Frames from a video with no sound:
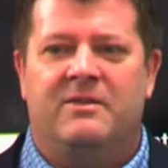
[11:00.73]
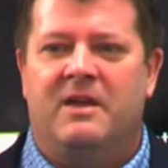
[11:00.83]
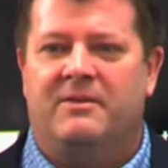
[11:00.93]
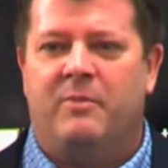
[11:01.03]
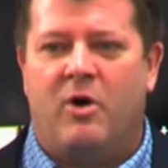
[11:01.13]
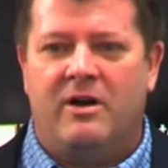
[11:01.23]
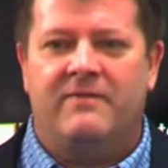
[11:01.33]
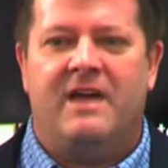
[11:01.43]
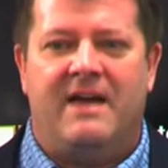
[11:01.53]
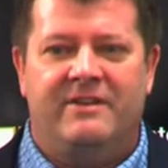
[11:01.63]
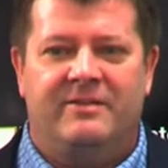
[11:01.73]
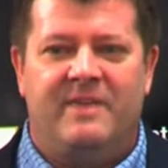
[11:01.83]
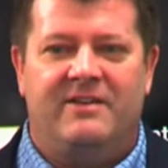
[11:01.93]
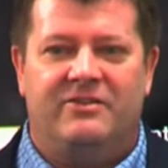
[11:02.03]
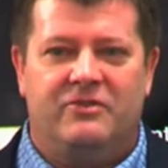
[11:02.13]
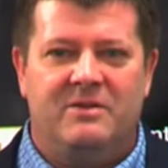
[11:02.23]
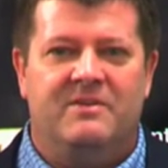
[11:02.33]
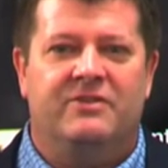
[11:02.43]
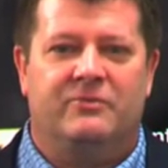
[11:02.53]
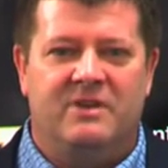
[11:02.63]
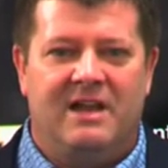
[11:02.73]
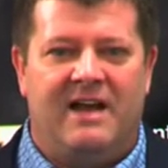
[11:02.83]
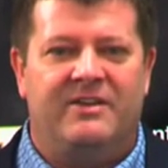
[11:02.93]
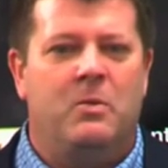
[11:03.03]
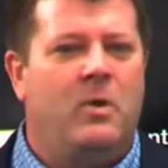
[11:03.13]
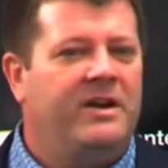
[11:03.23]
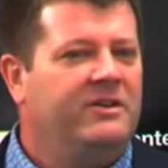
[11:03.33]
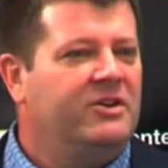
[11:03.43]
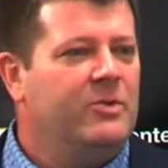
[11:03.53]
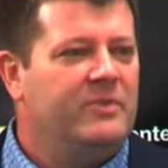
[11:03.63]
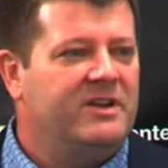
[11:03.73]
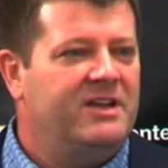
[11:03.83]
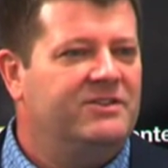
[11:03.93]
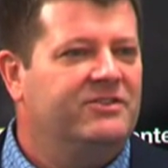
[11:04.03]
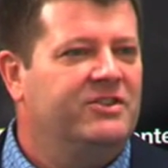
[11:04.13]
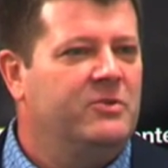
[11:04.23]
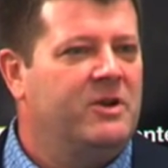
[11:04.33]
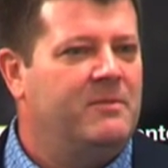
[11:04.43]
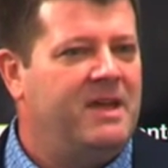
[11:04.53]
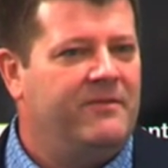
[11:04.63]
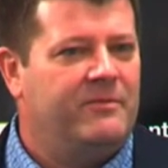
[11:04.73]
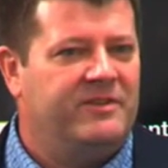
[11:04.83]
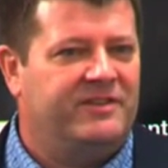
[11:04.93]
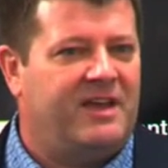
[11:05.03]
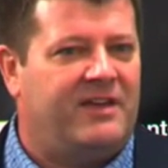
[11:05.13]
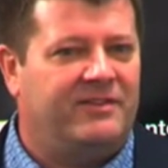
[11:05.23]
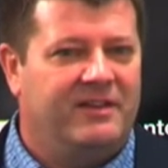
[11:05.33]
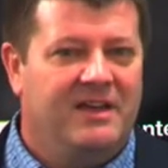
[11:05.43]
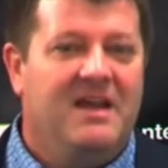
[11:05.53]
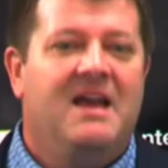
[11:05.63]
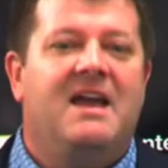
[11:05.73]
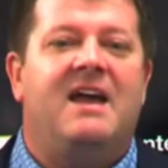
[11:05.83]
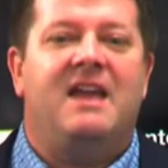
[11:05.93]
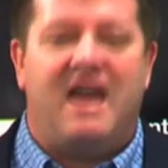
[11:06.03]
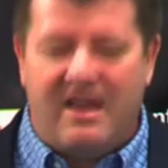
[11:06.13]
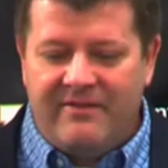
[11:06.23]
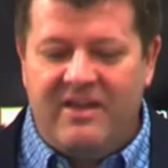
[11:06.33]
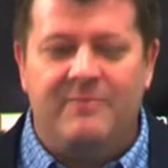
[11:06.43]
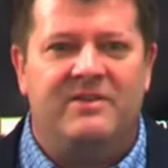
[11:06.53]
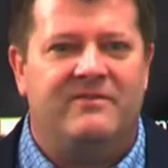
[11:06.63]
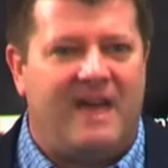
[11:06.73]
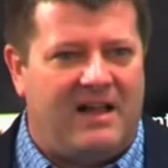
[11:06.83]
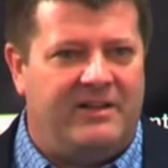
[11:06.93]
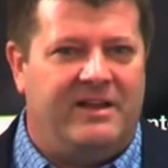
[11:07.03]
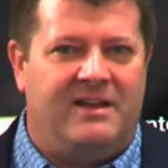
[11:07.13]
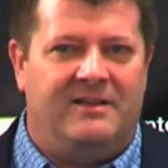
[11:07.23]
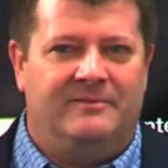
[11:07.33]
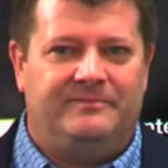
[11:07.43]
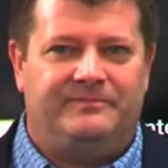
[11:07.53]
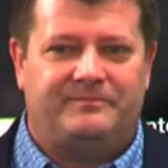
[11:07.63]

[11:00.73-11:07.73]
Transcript: thing that's part of the evidence base of treatment, is realizing what interpretations do you want to make from this test, and have they been validated?